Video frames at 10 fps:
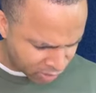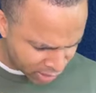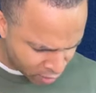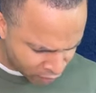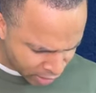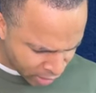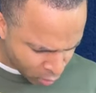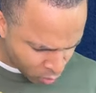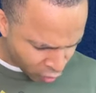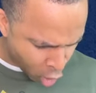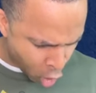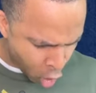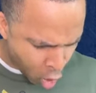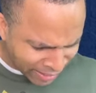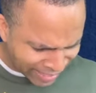himself with
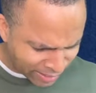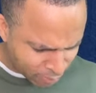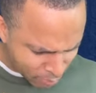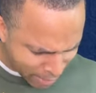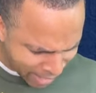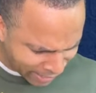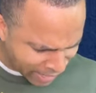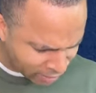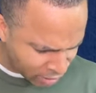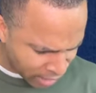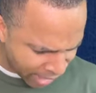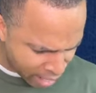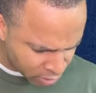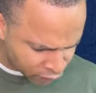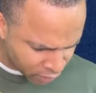all his might, and the
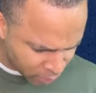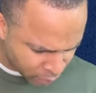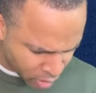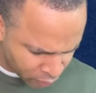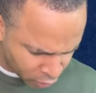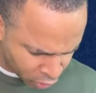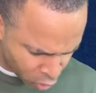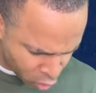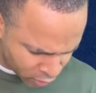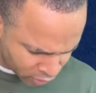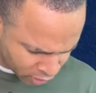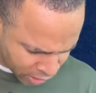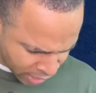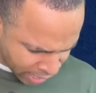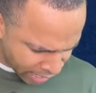house fell upon the
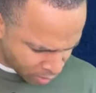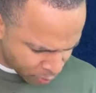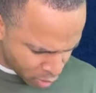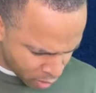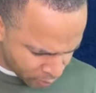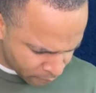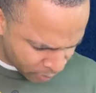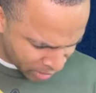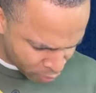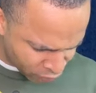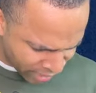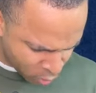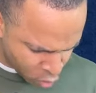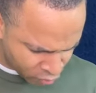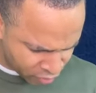lords and upon the people
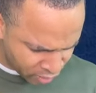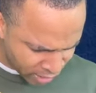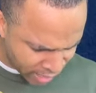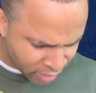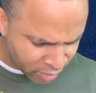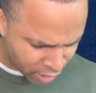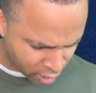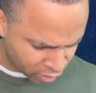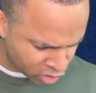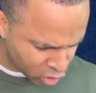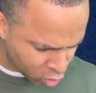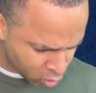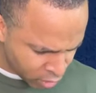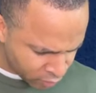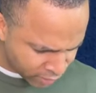that were in there.
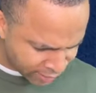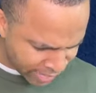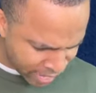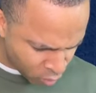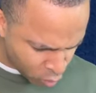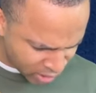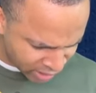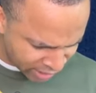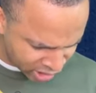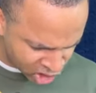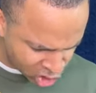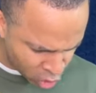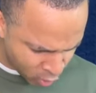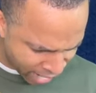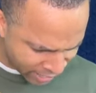So the dead which he
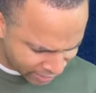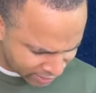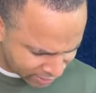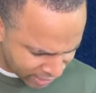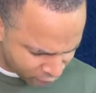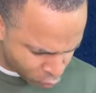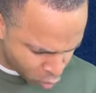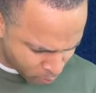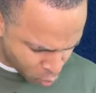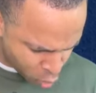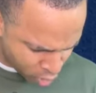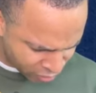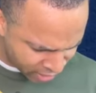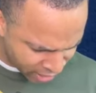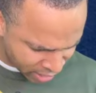slew at his death were more
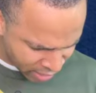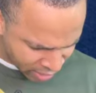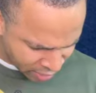than